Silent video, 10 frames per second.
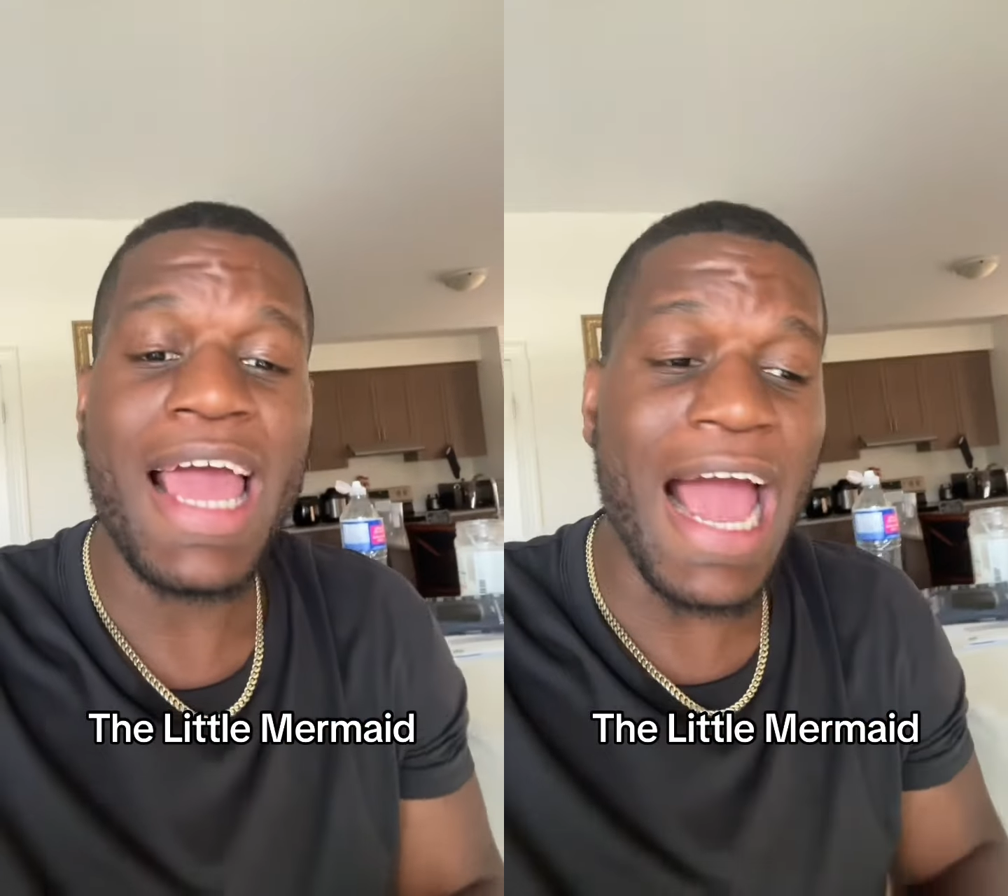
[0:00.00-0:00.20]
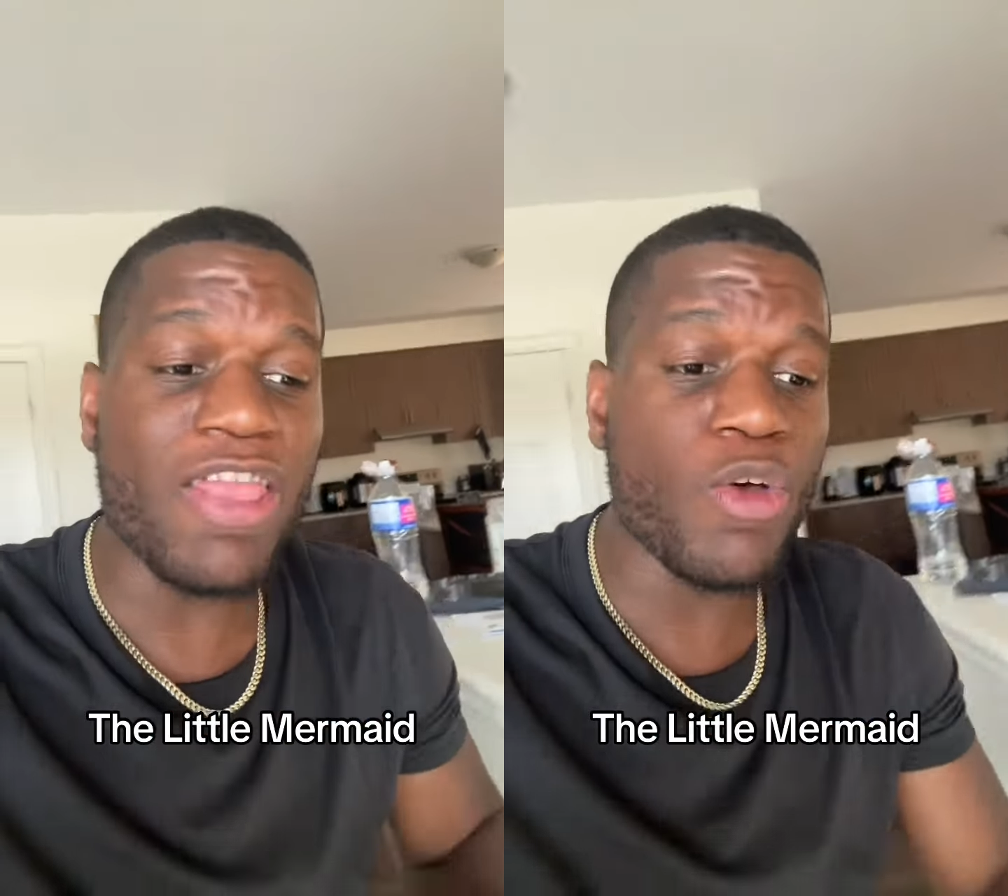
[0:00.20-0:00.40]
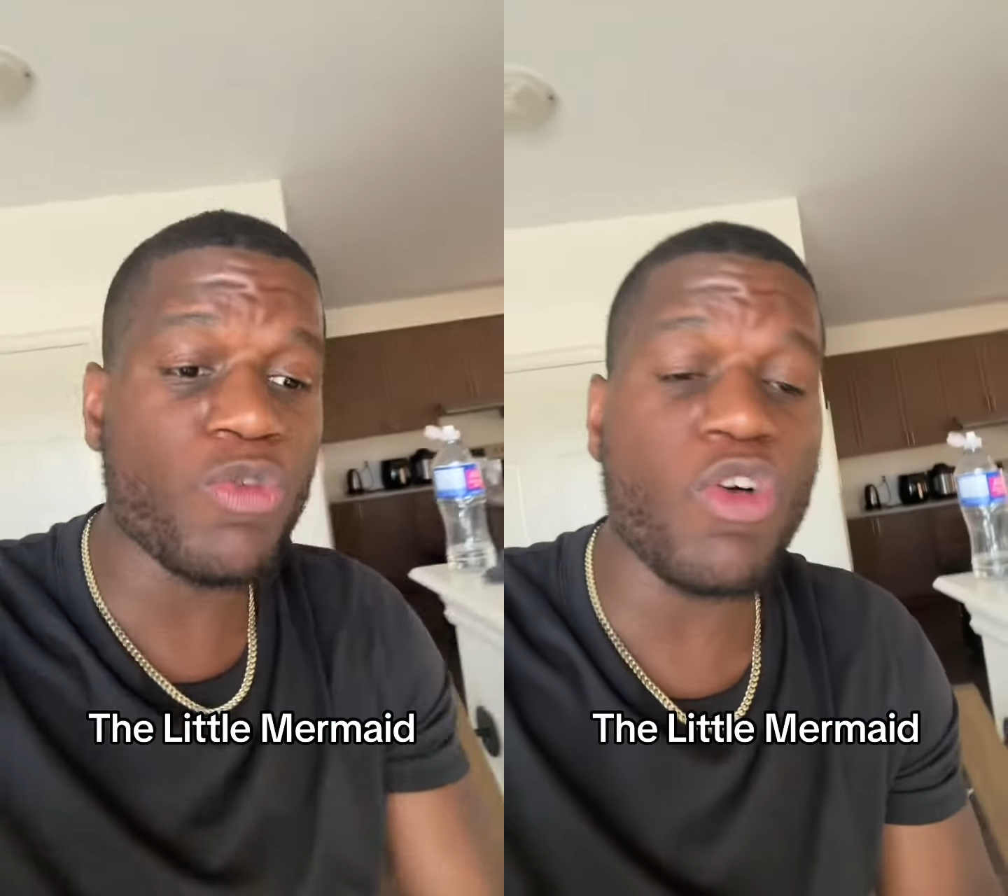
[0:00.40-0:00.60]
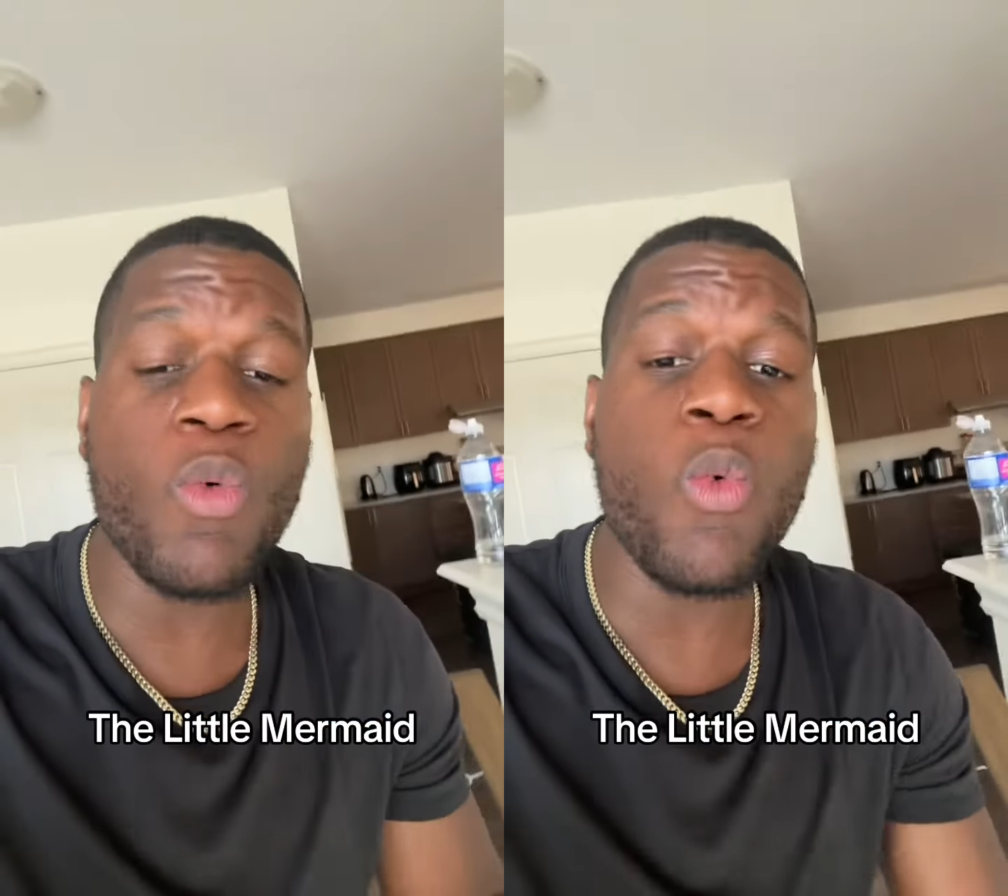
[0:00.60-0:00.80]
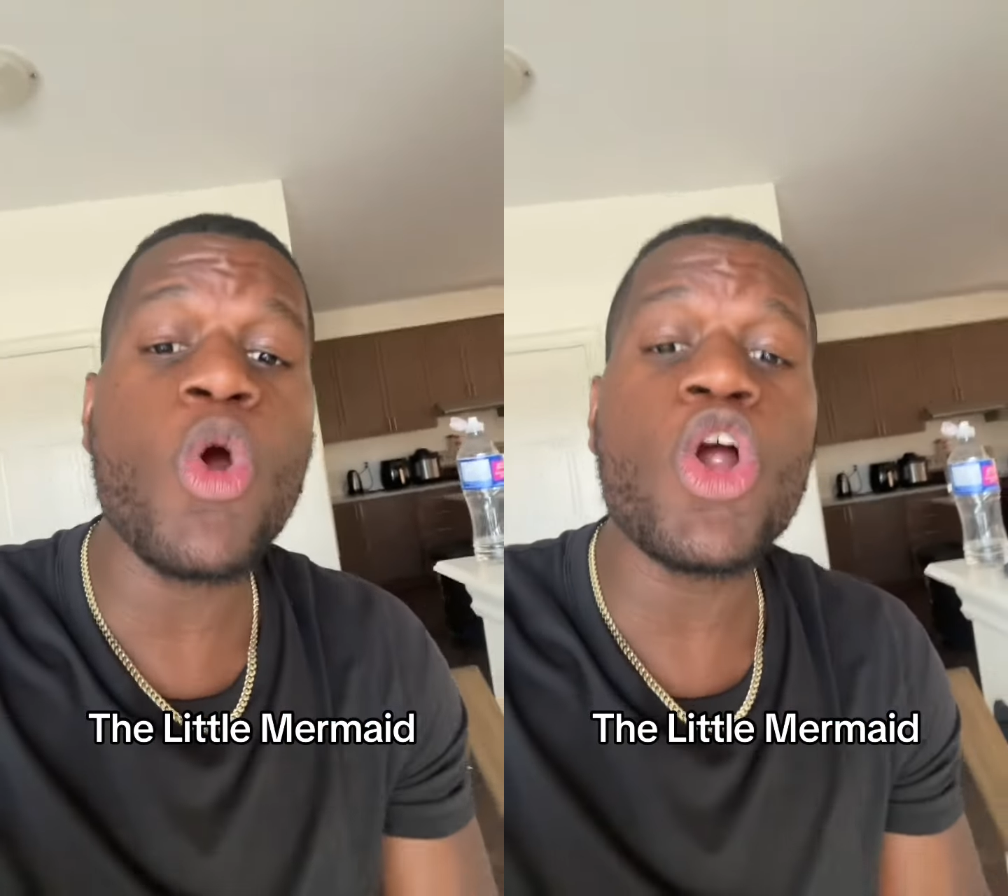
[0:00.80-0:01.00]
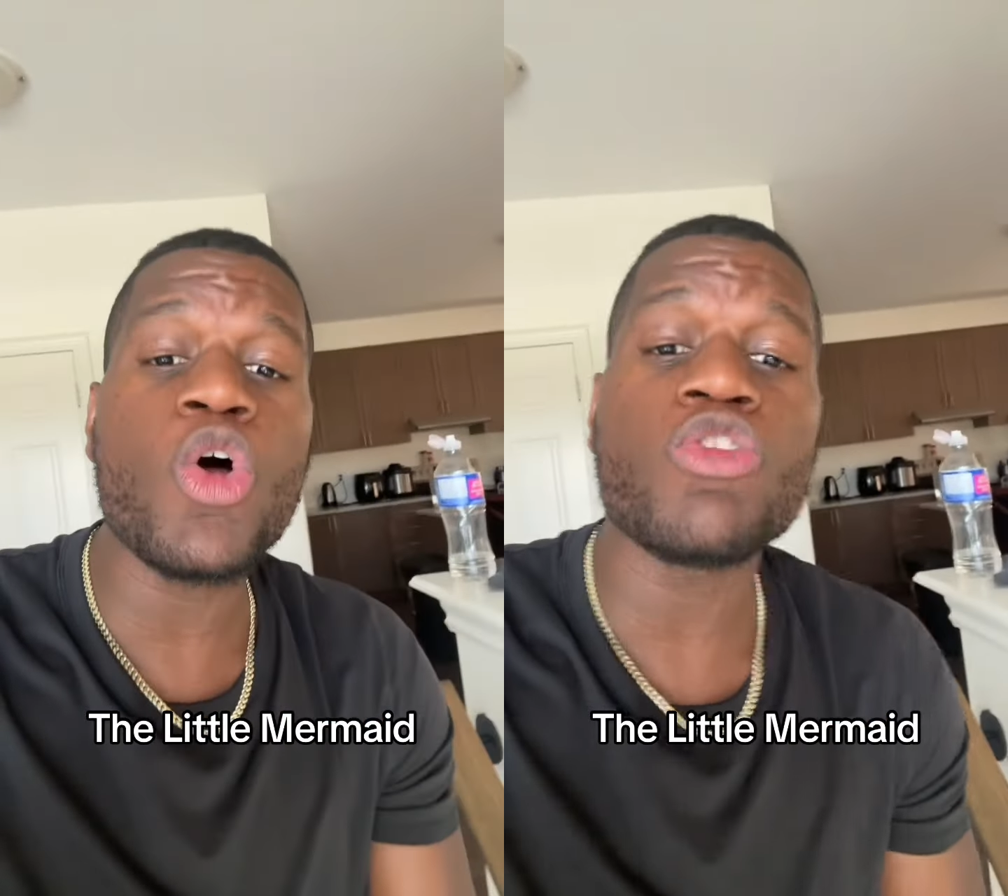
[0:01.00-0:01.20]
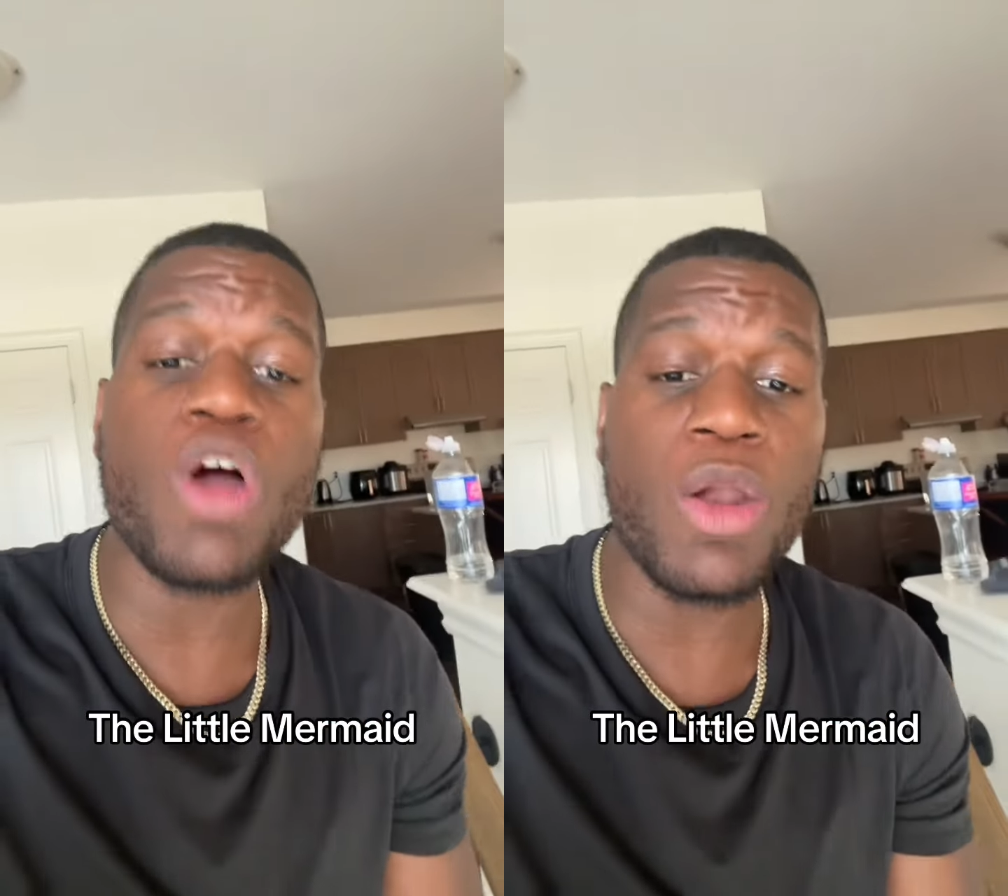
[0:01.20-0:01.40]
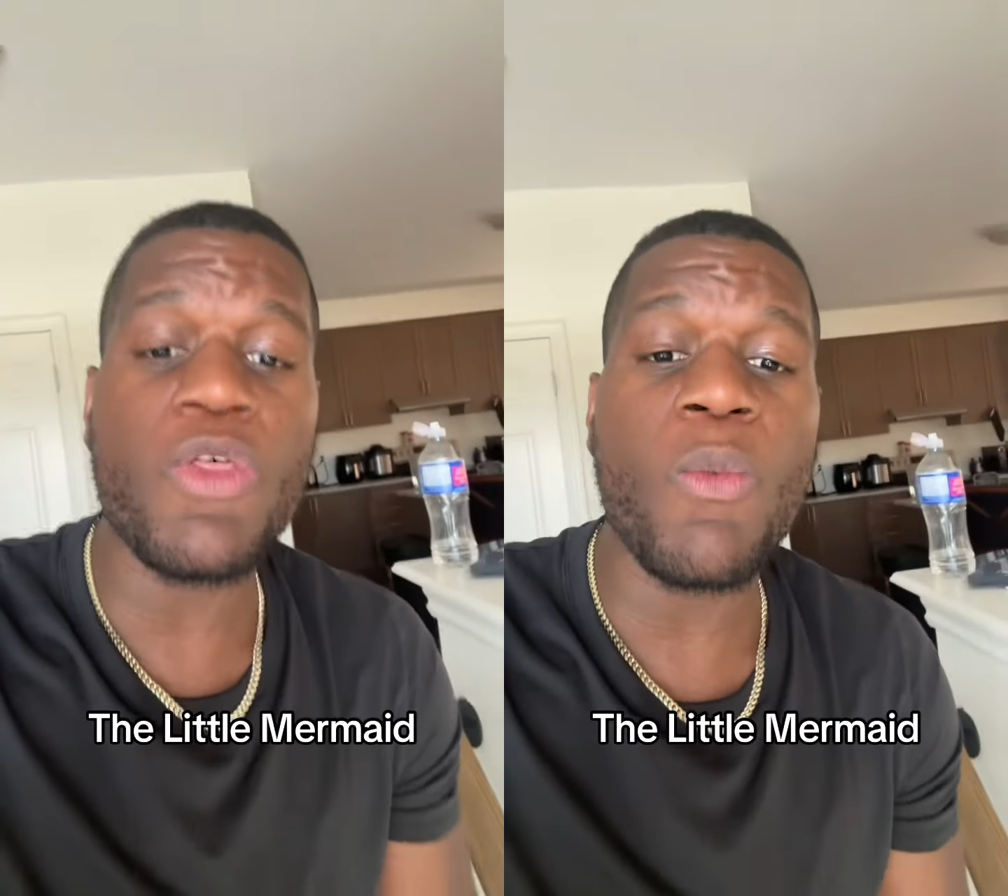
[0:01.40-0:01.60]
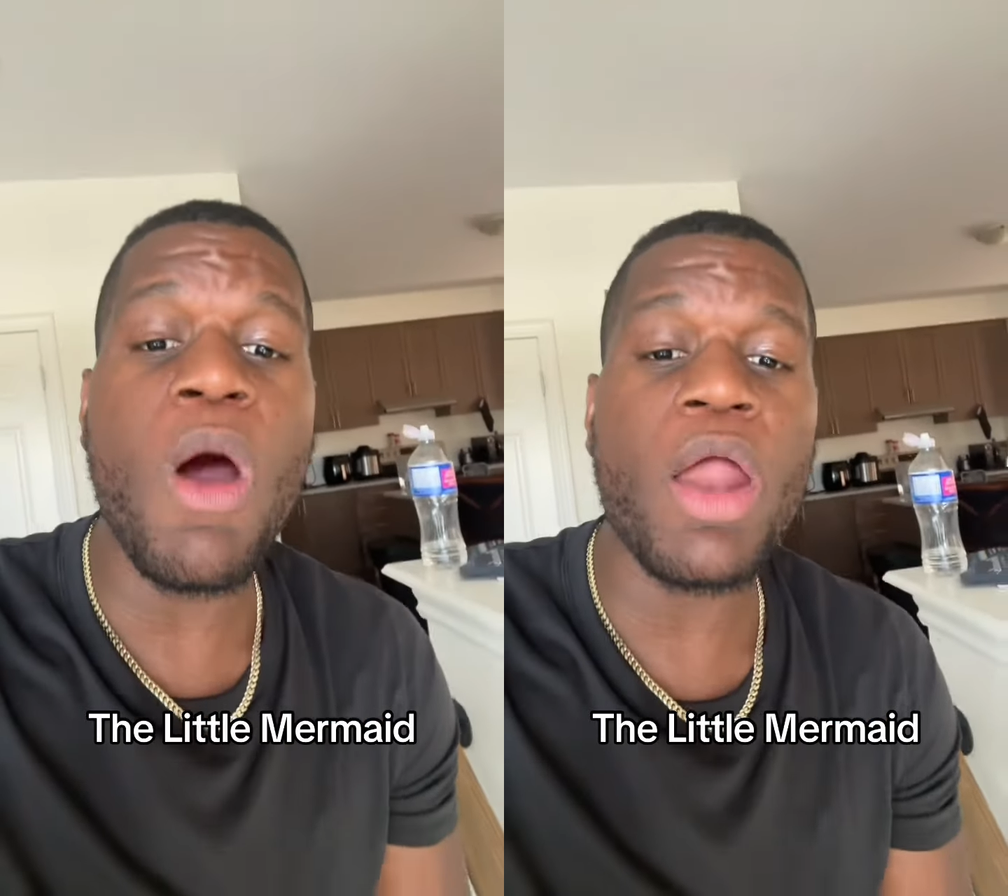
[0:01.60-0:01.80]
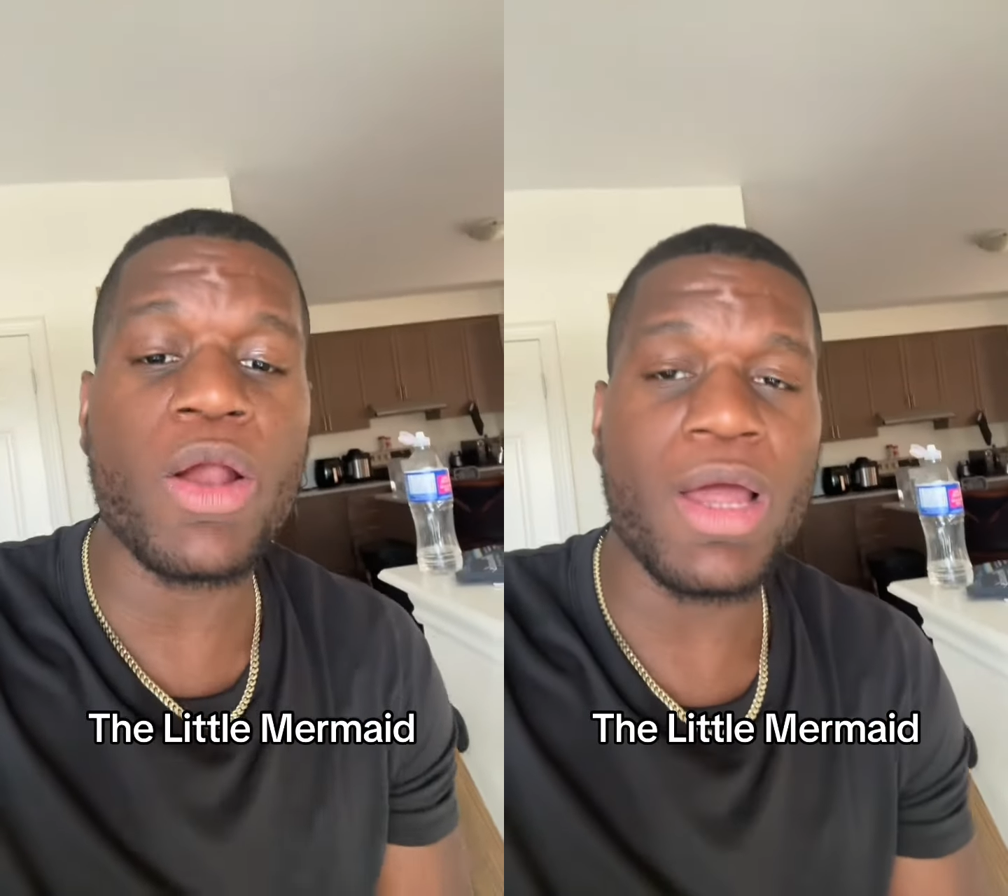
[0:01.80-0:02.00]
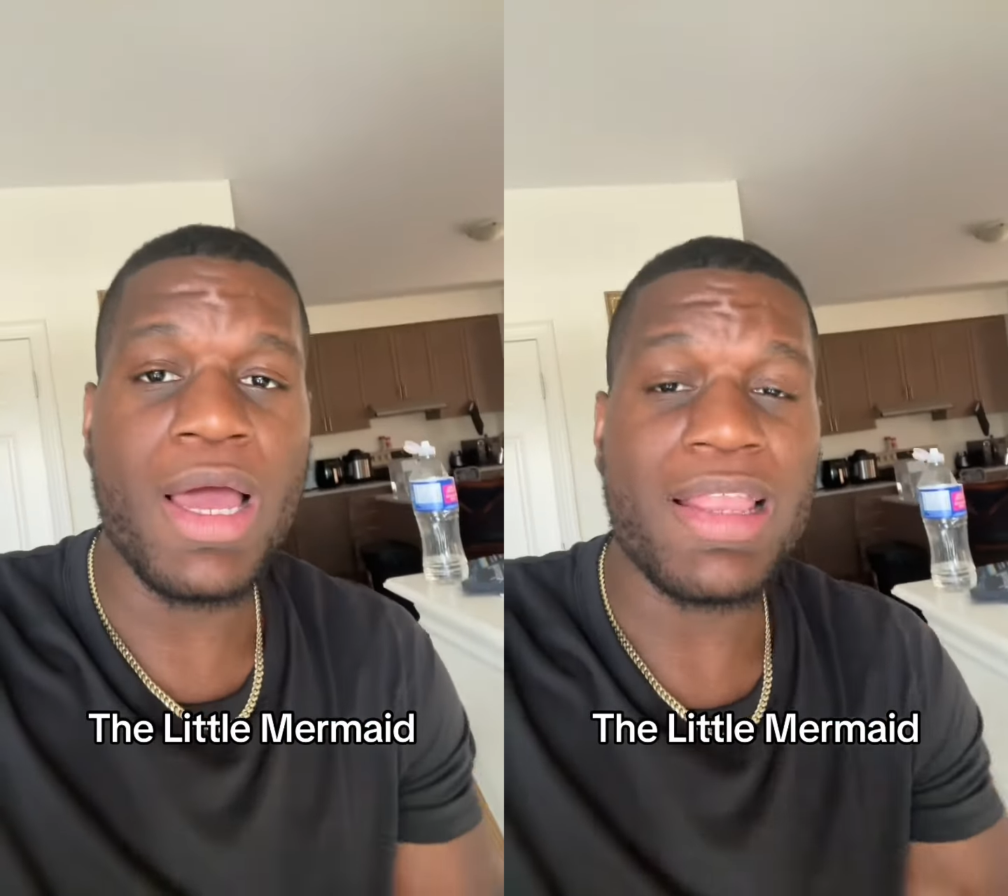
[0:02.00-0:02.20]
And there was a world under the water